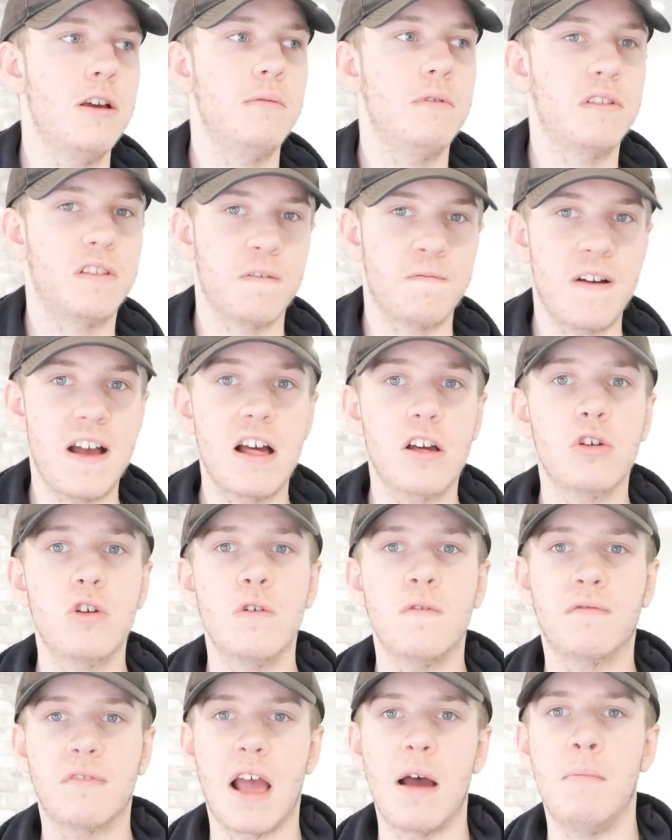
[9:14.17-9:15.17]
But the
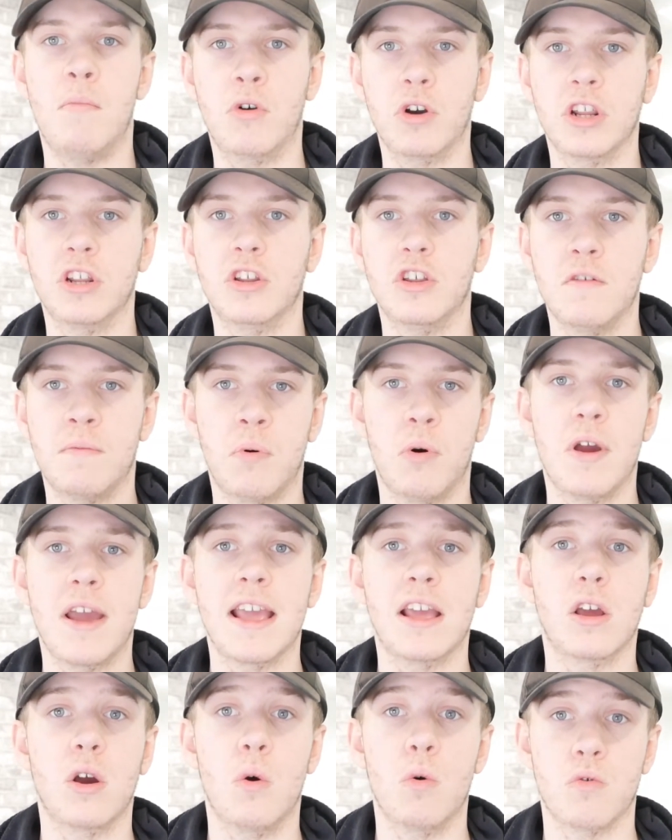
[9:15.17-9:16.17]
value of that money that you put
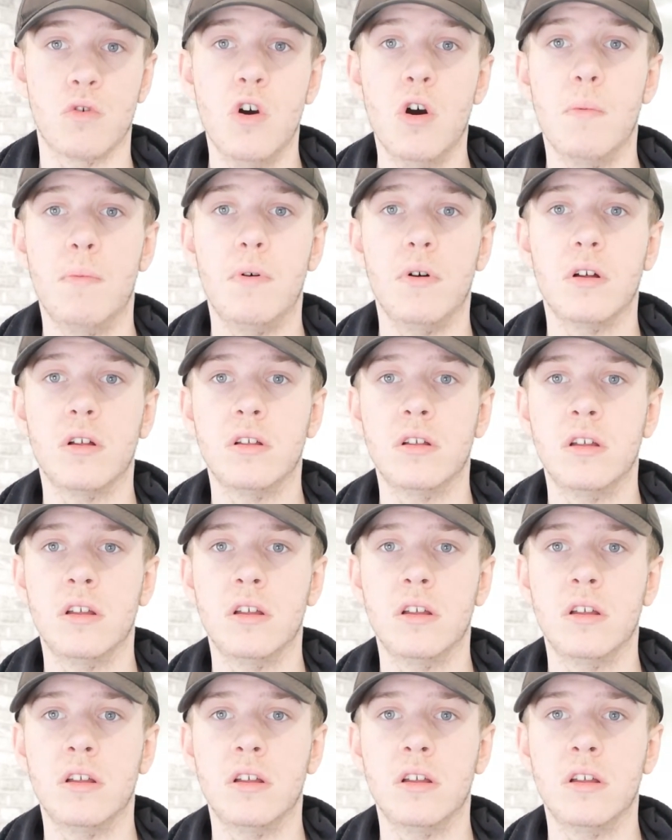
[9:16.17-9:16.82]
in goes up,